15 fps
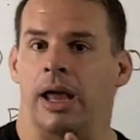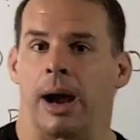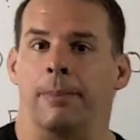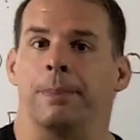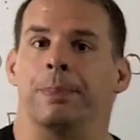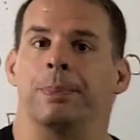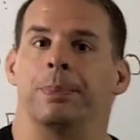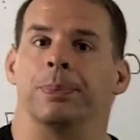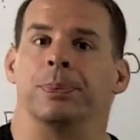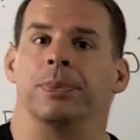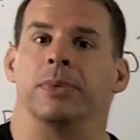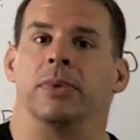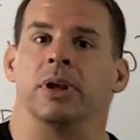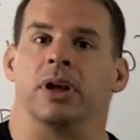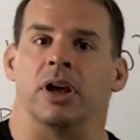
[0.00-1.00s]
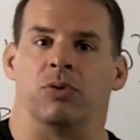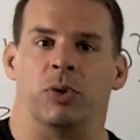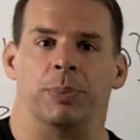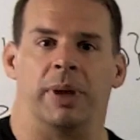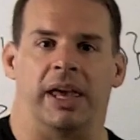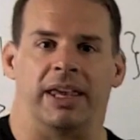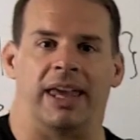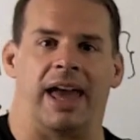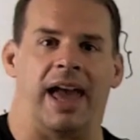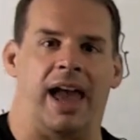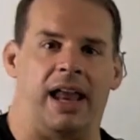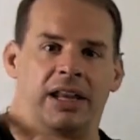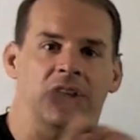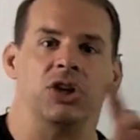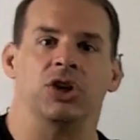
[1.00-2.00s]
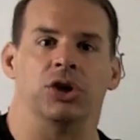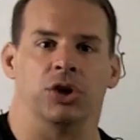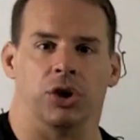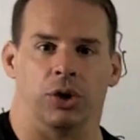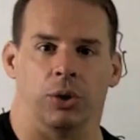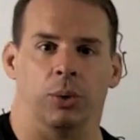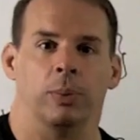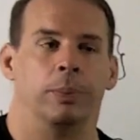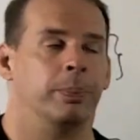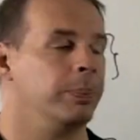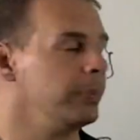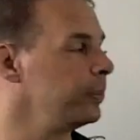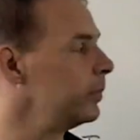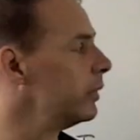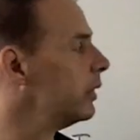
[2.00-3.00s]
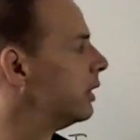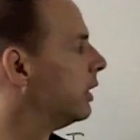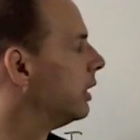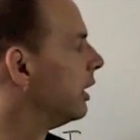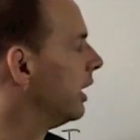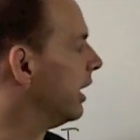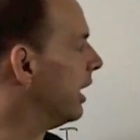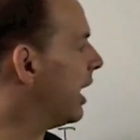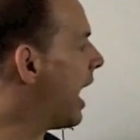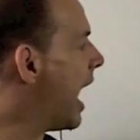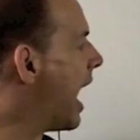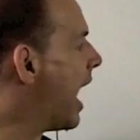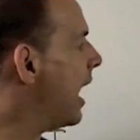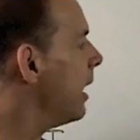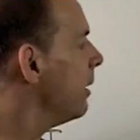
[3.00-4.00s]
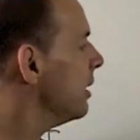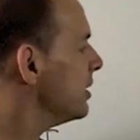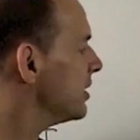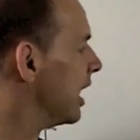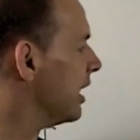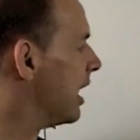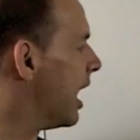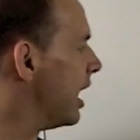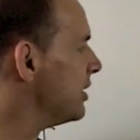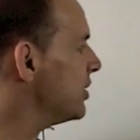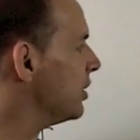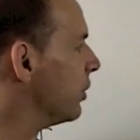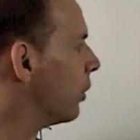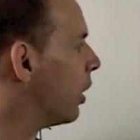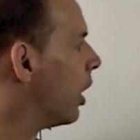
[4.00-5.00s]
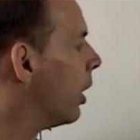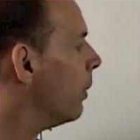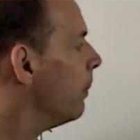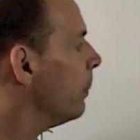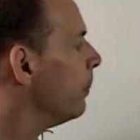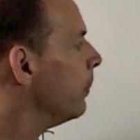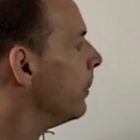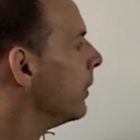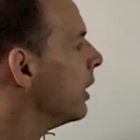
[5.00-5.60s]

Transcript: Now, if we pick any q in i, say non-zero,